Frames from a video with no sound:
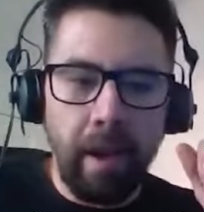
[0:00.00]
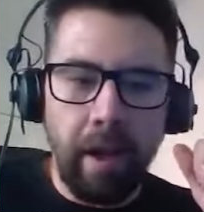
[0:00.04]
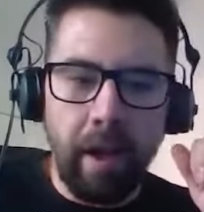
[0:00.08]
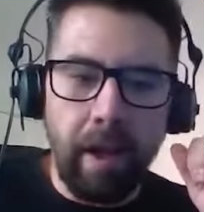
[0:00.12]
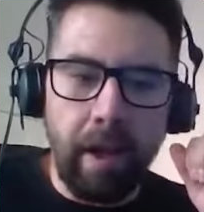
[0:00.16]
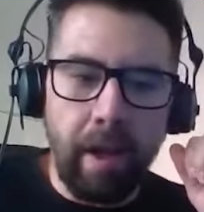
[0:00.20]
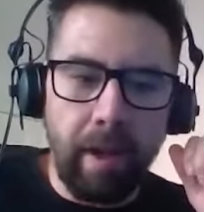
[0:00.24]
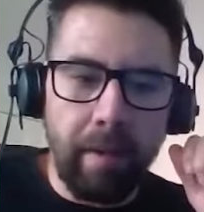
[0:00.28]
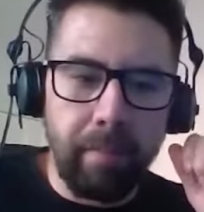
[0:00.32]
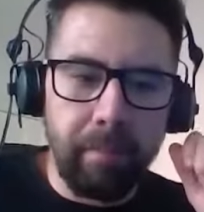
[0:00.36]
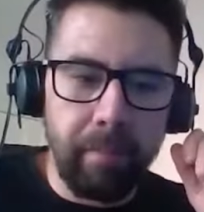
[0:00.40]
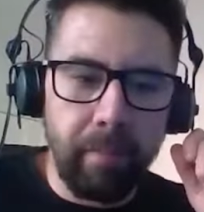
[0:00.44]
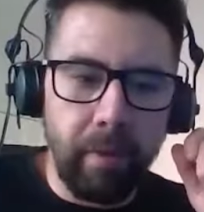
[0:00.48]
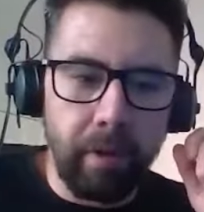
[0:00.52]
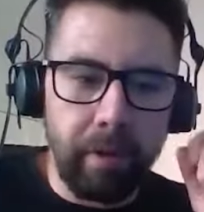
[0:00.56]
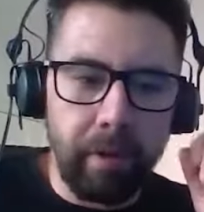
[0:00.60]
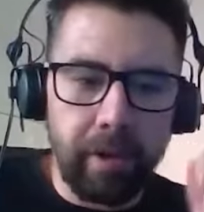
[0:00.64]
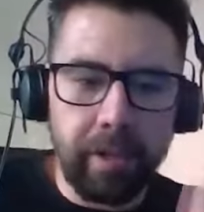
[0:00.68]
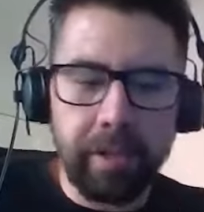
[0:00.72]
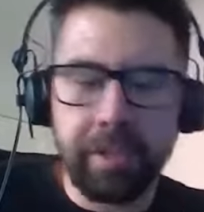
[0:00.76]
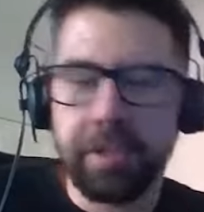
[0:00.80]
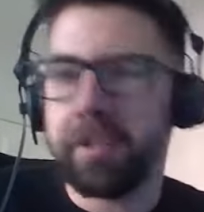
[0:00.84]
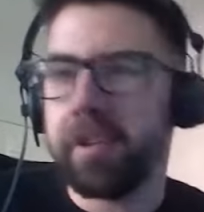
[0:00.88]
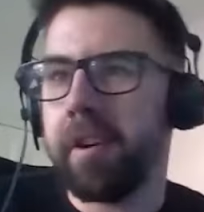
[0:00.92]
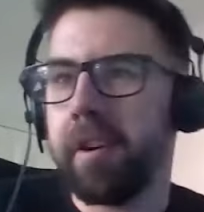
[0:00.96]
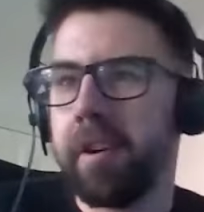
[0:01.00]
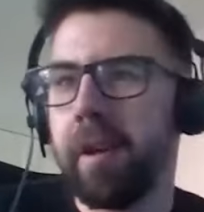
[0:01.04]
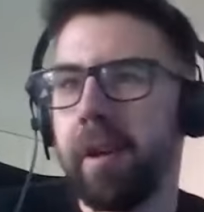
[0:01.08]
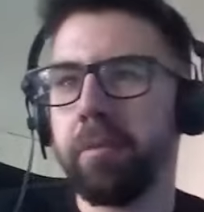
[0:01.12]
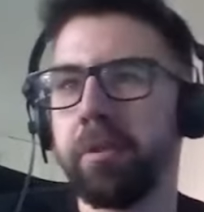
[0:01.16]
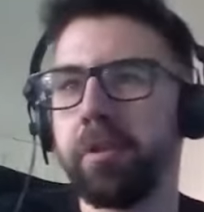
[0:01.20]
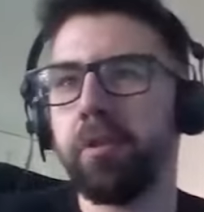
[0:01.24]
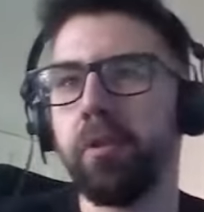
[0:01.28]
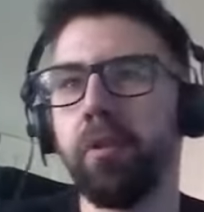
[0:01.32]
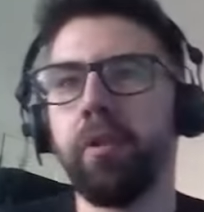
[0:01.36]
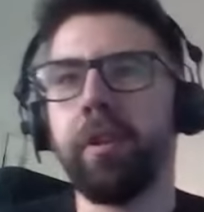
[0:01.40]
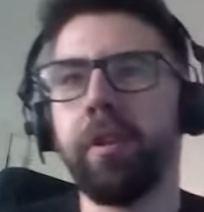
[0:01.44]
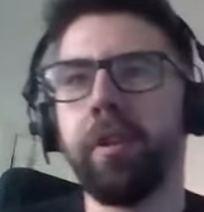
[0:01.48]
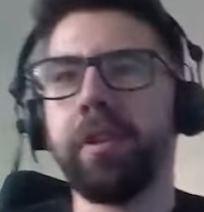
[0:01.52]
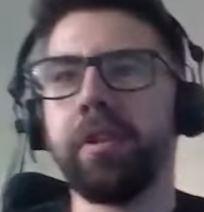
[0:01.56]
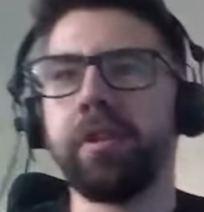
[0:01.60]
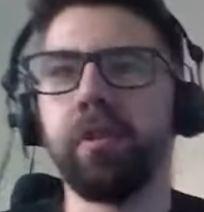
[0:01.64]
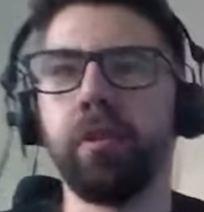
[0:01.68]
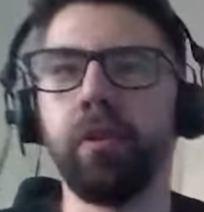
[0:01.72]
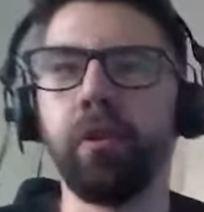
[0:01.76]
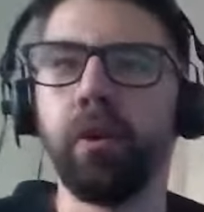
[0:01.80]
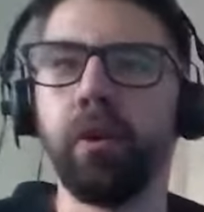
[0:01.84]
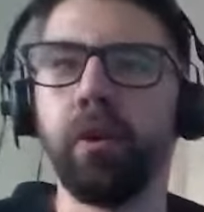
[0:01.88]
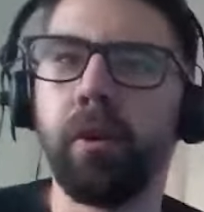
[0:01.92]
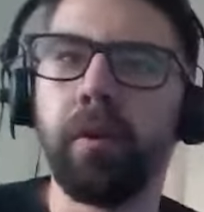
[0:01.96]
um, on Instagram stories,
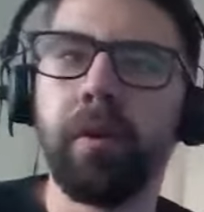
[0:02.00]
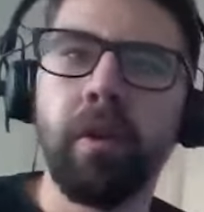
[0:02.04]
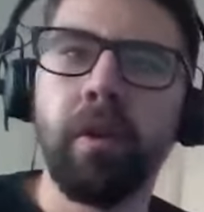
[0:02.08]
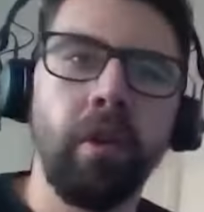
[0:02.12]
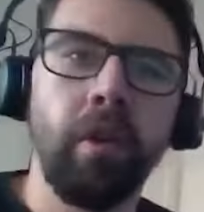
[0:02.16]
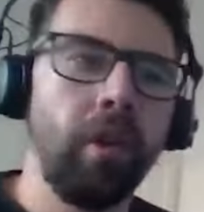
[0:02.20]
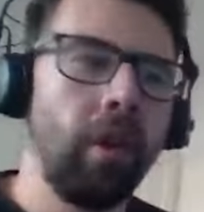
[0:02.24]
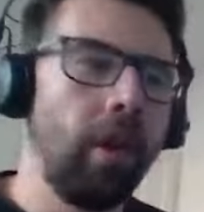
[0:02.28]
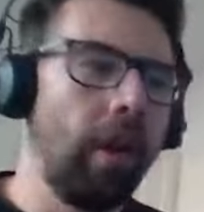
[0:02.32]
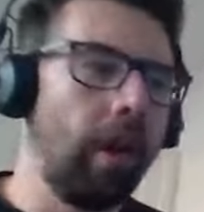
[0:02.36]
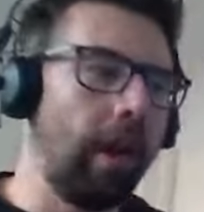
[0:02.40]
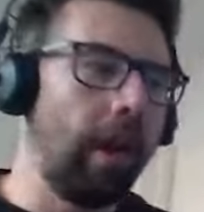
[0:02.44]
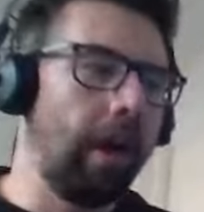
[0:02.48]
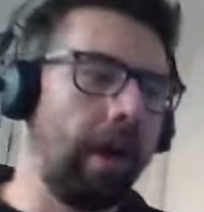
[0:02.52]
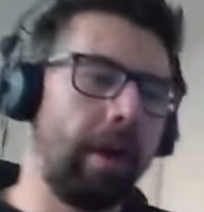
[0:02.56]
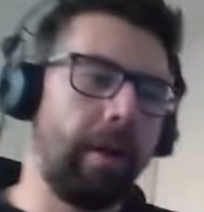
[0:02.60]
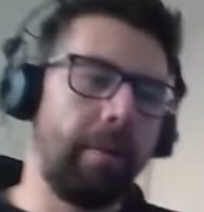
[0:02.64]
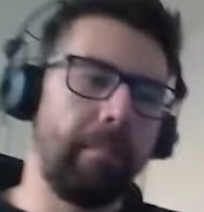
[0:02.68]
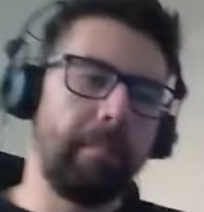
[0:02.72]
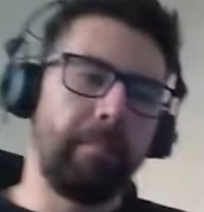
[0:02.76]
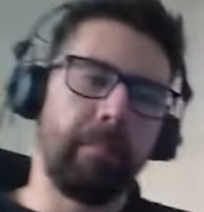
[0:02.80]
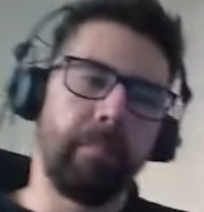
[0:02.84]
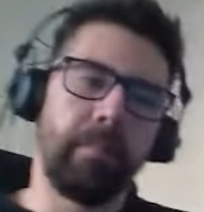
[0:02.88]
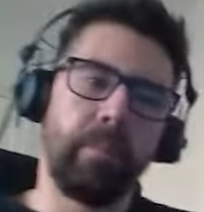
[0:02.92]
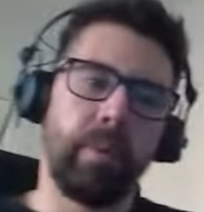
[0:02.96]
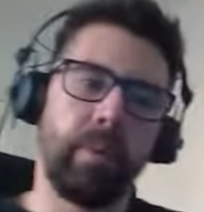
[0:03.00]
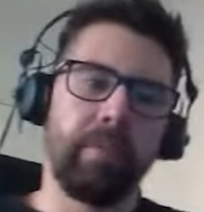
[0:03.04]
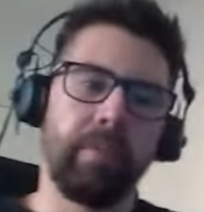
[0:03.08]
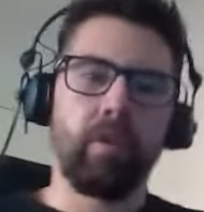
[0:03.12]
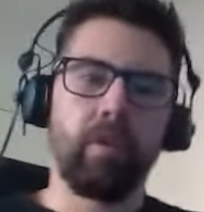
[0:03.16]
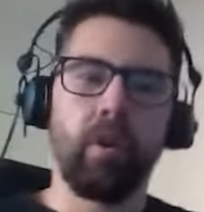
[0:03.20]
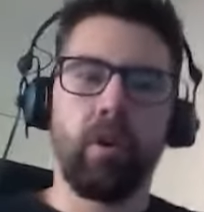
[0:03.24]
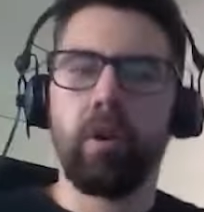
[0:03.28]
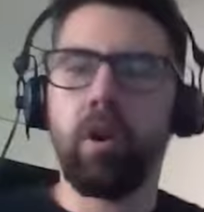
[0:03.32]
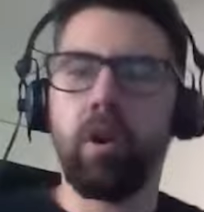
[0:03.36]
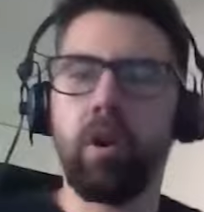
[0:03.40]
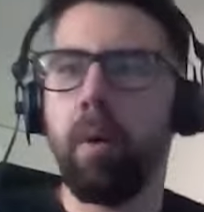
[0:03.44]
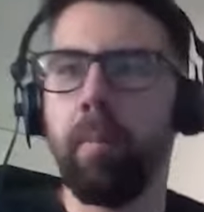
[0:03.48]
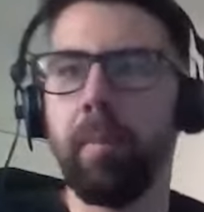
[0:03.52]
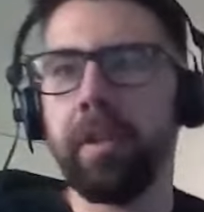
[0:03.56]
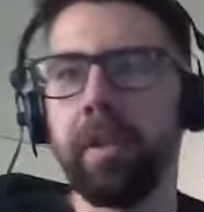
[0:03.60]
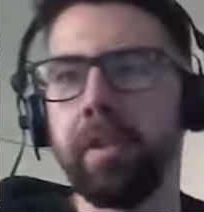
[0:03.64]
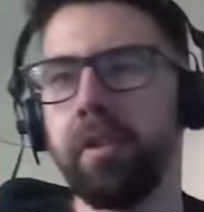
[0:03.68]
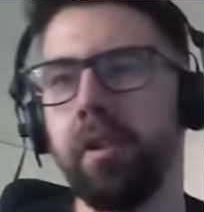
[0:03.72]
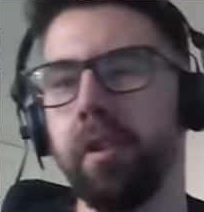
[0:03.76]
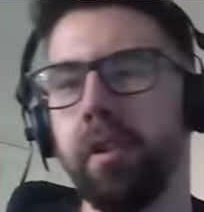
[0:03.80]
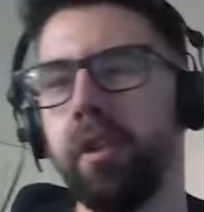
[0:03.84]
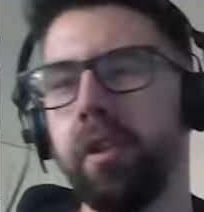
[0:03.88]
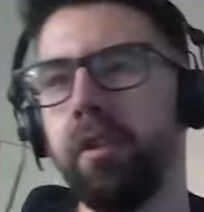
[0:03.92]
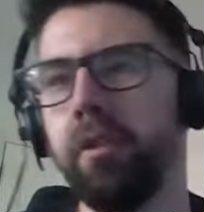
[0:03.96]
or um, we've got comments
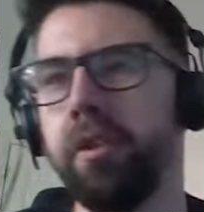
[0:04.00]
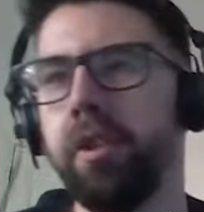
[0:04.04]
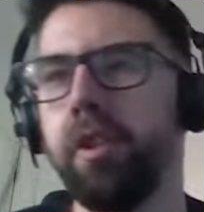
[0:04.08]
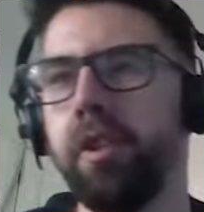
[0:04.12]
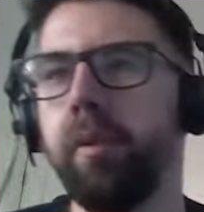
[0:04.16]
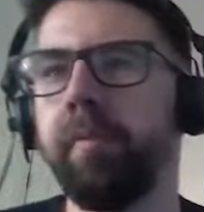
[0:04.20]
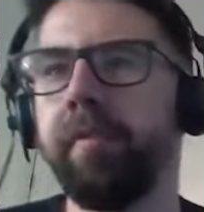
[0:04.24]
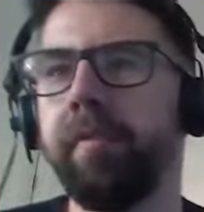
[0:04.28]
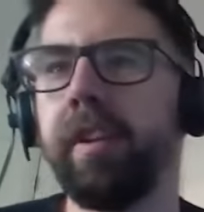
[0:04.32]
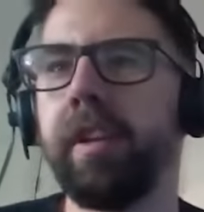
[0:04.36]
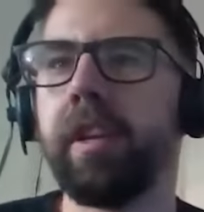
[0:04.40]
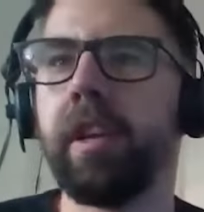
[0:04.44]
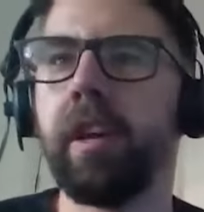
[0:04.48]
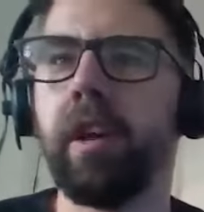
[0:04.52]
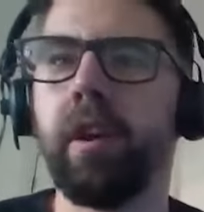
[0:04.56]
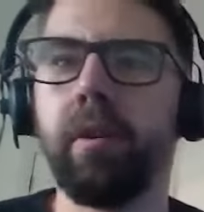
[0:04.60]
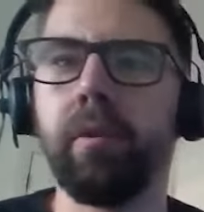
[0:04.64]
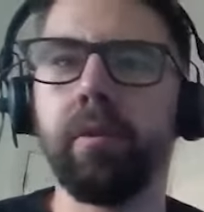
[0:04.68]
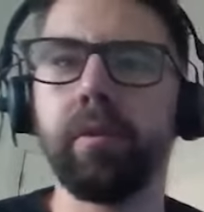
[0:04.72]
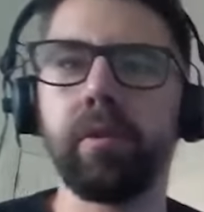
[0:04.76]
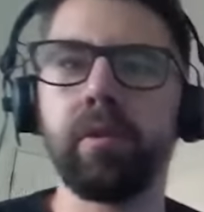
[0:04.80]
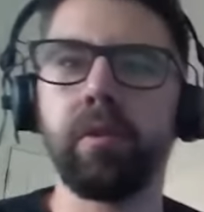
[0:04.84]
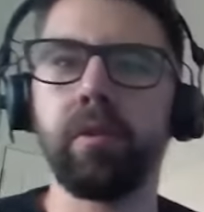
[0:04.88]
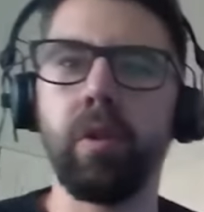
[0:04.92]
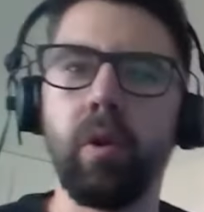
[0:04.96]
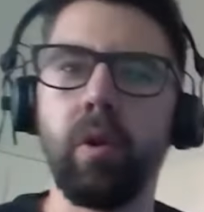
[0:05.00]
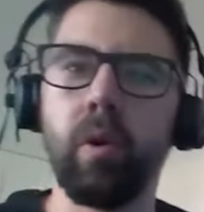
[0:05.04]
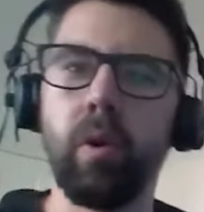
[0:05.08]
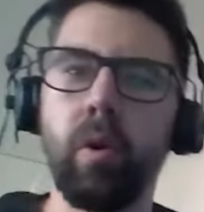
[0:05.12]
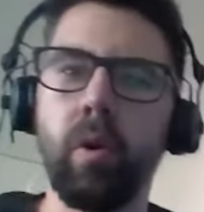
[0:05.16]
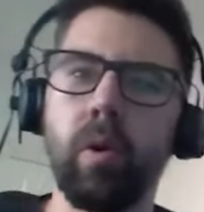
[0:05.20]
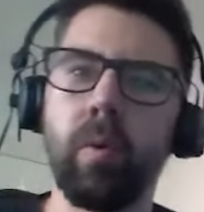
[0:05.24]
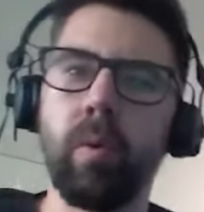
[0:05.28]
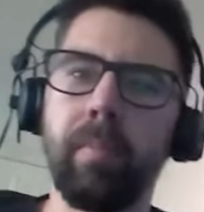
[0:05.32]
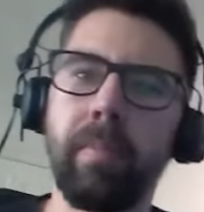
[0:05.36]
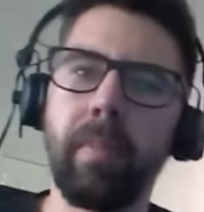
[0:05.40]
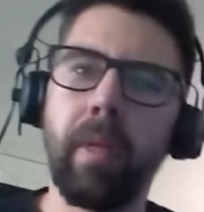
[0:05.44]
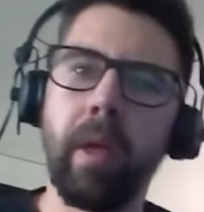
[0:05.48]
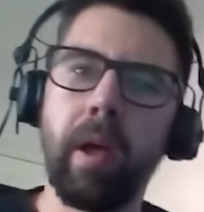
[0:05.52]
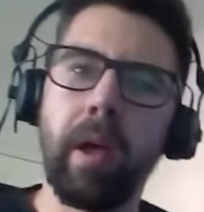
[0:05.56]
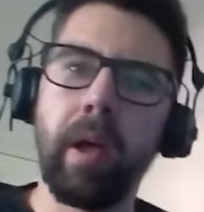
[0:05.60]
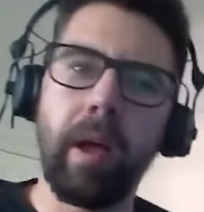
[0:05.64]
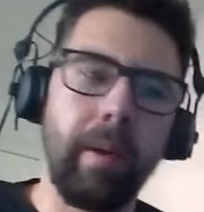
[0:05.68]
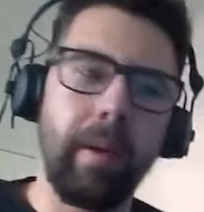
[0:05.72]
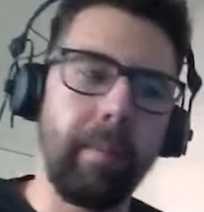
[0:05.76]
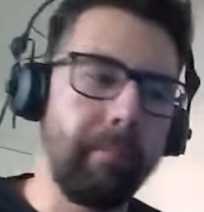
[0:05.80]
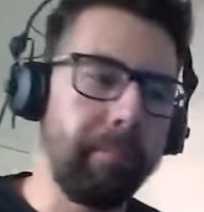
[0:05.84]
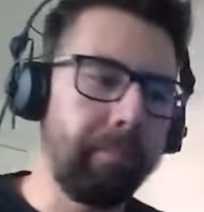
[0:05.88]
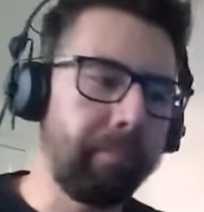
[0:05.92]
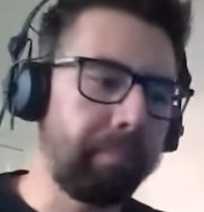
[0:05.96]
on YouTube videos, or
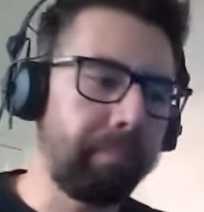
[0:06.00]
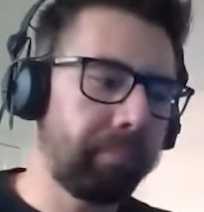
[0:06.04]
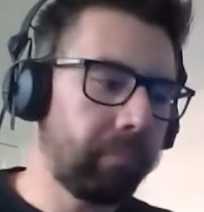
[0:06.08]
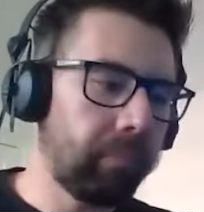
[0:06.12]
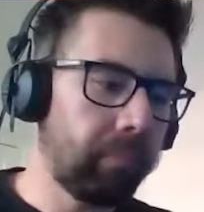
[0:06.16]
um,